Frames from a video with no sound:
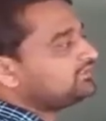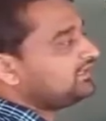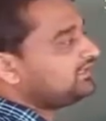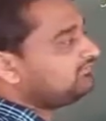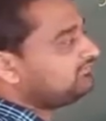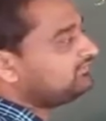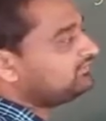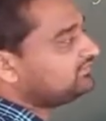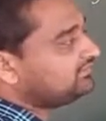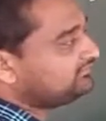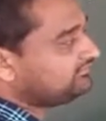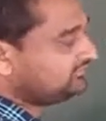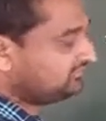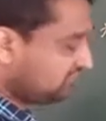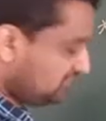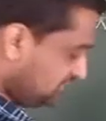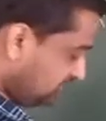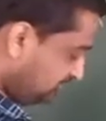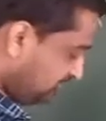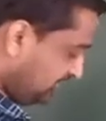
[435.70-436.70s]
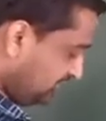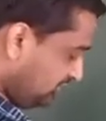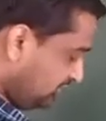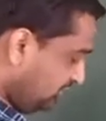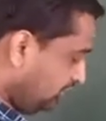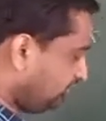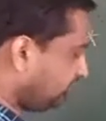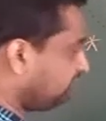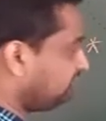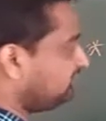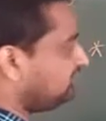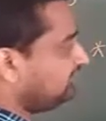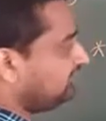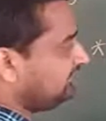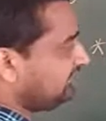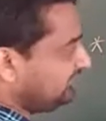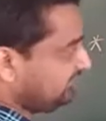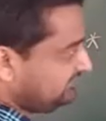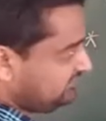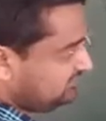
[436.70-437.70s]
travel with the speed of
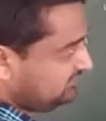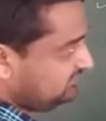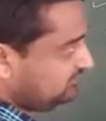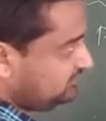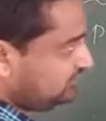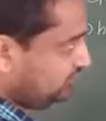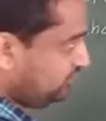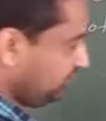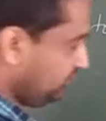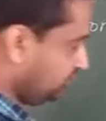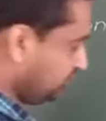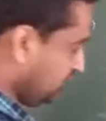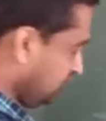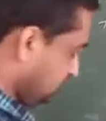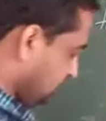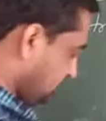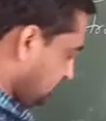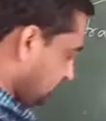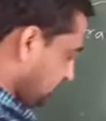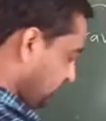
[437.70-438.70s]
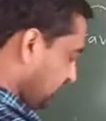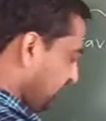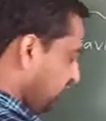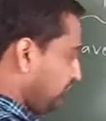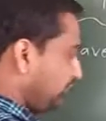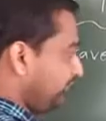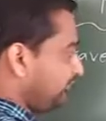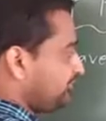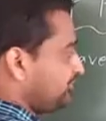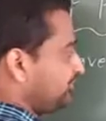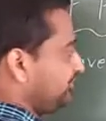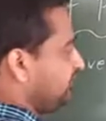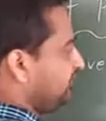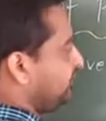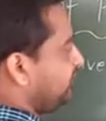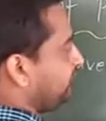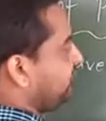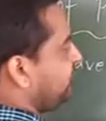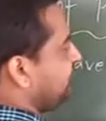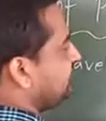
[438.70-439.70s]
light. So you know that the value of speed
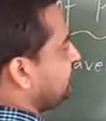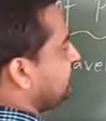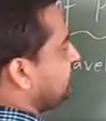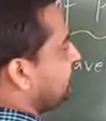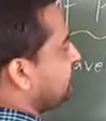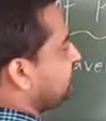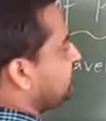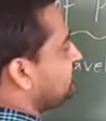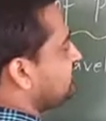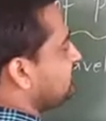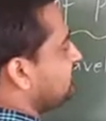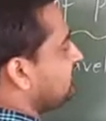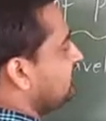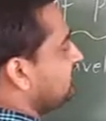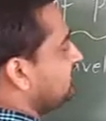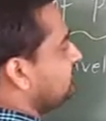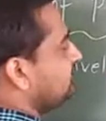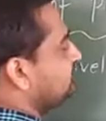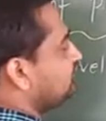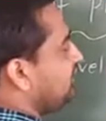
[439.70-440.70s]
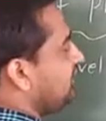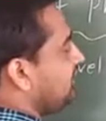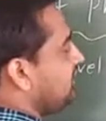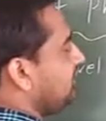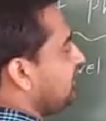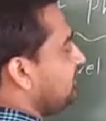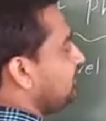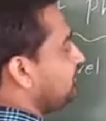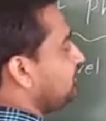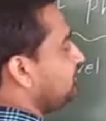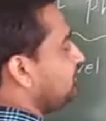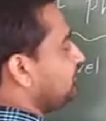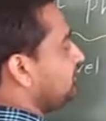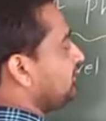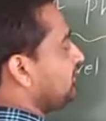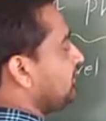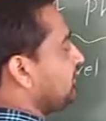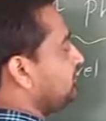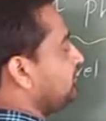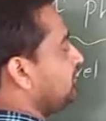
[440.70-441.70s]
of light is 3 into
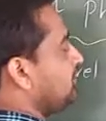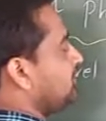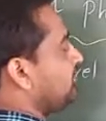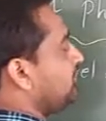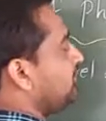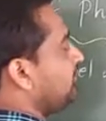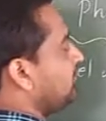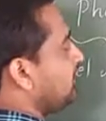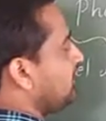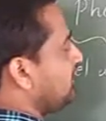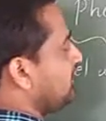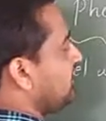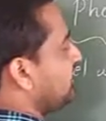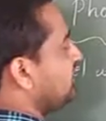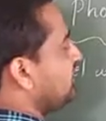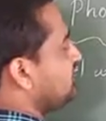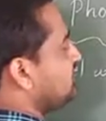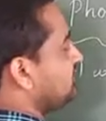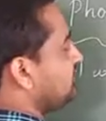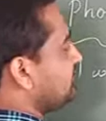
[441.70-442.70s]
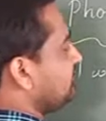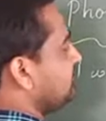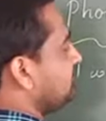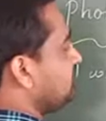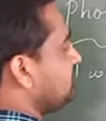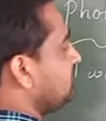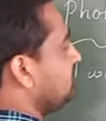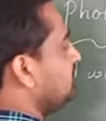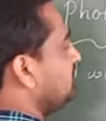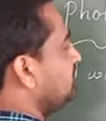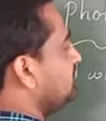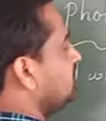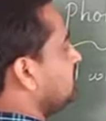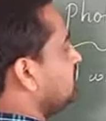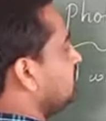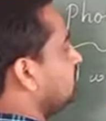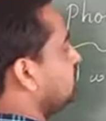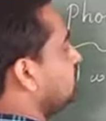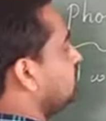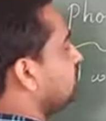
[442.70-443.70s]
10 to the power
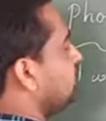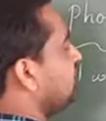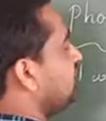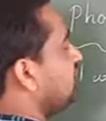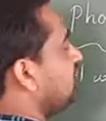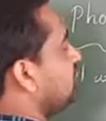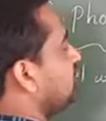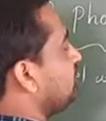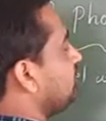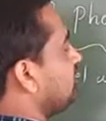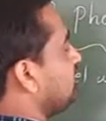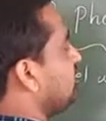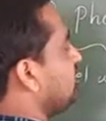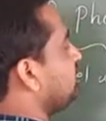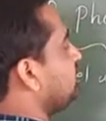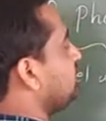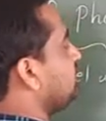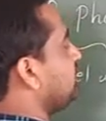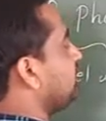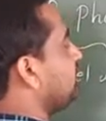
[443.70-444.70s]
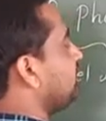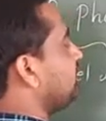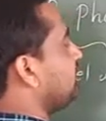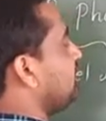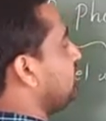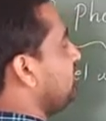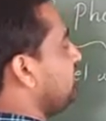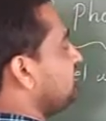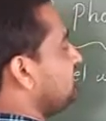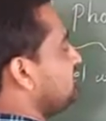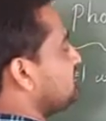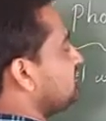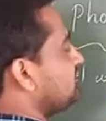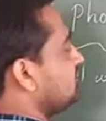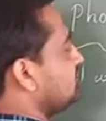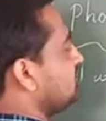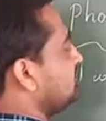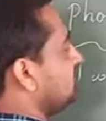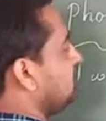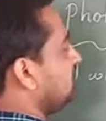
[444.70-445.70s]
8, 3 into 10 to the power
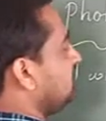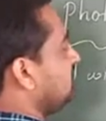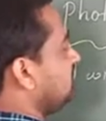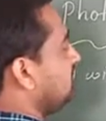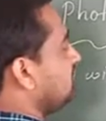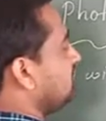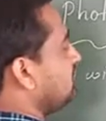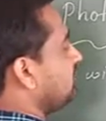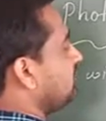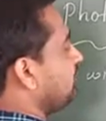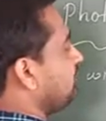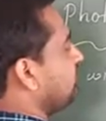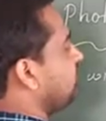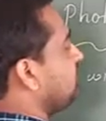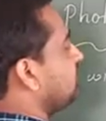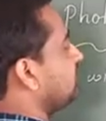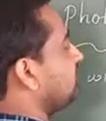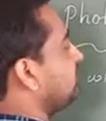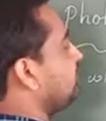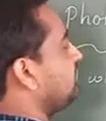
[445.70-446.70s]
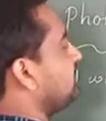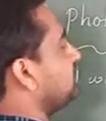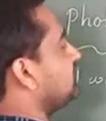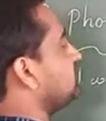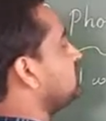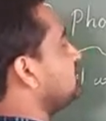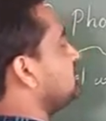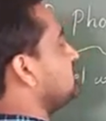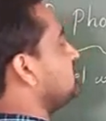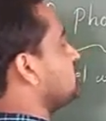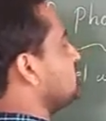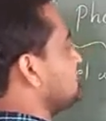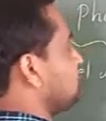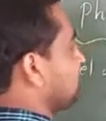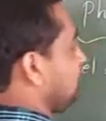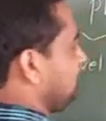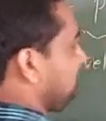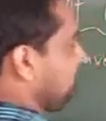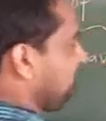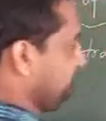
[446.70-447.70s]
8 meter per
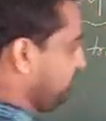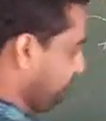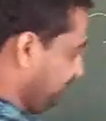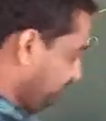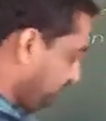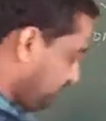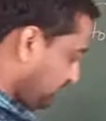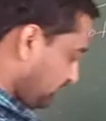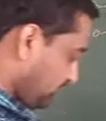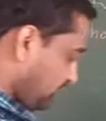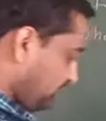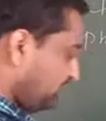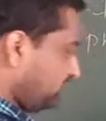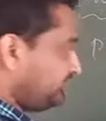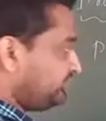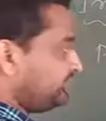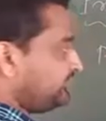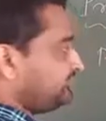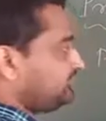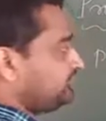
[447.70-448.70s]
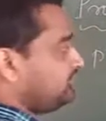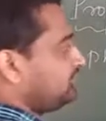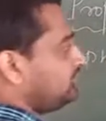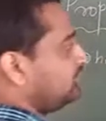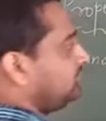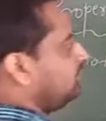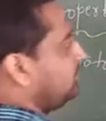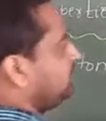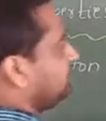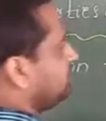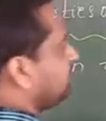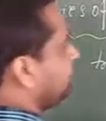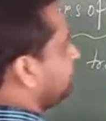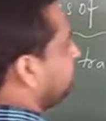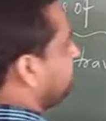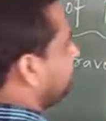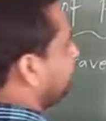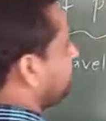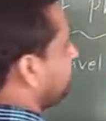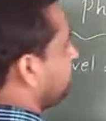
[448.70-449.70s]
second. So this is what the
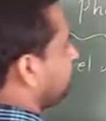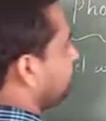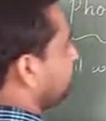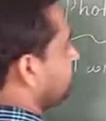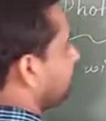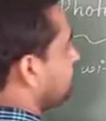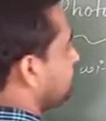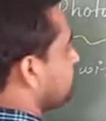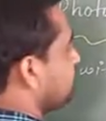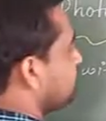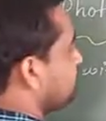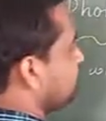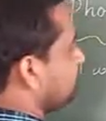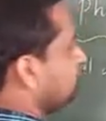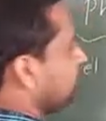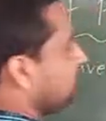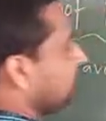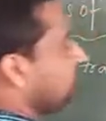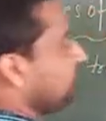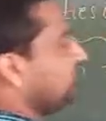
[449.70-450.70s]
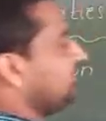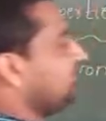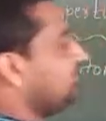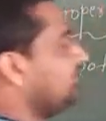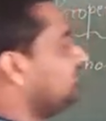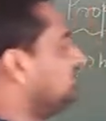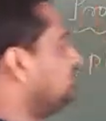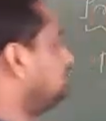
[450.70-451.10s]
value of speed of light and